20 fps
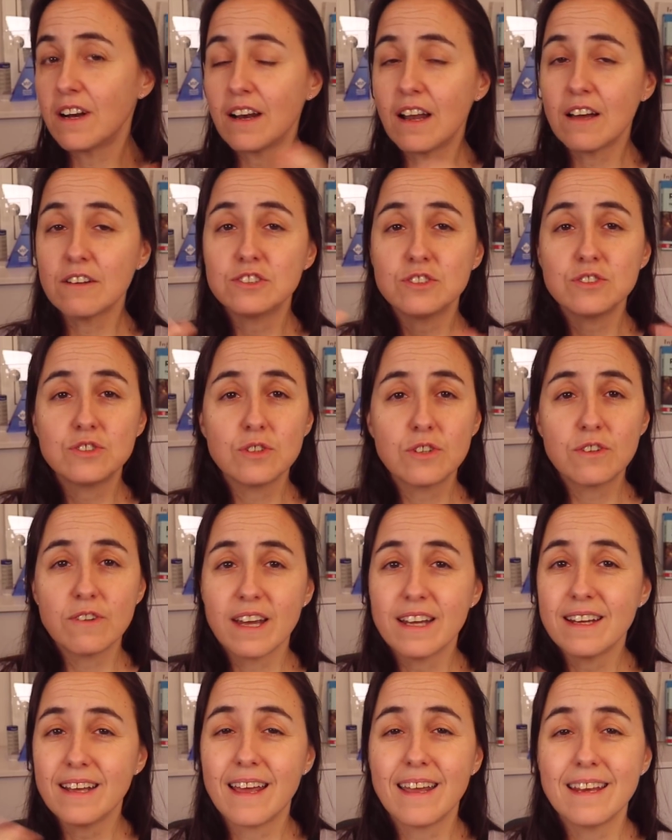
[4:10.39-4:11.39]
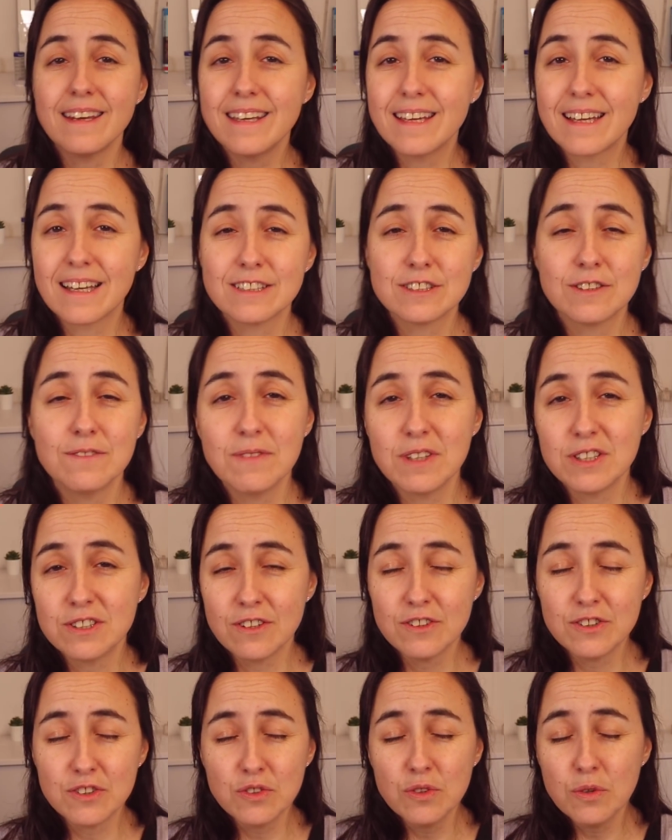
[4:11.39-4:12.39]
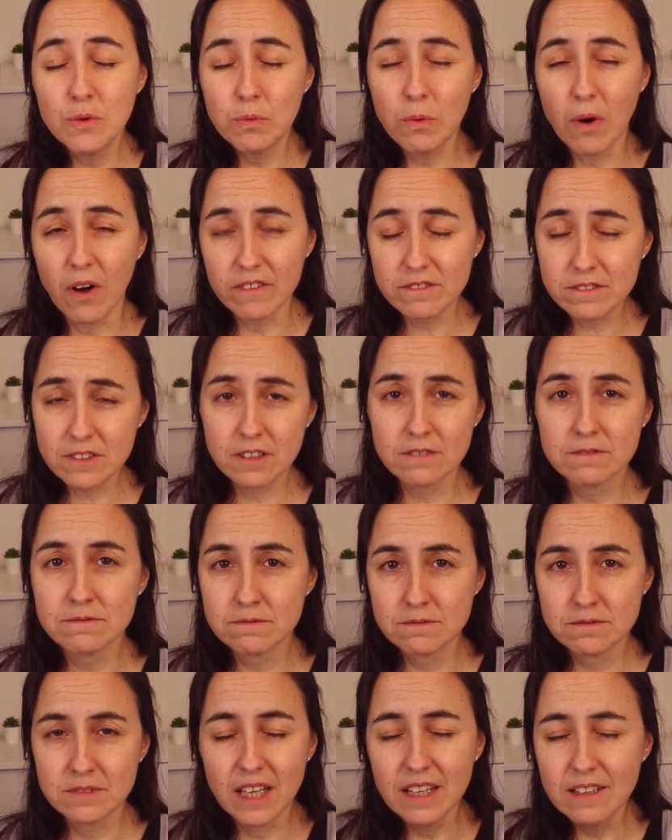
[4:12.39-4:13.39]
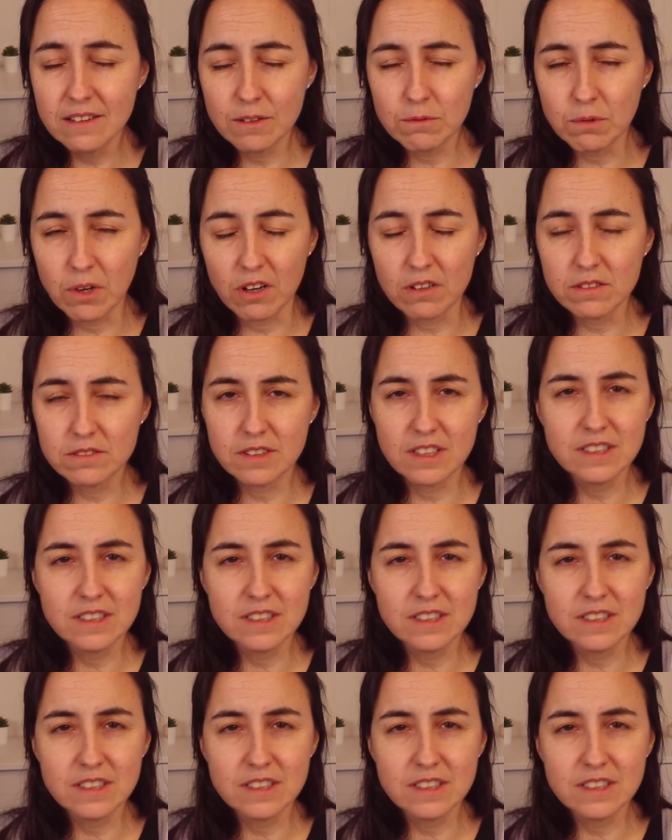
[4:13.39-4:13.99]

allows you to create any custom visual you want in the world.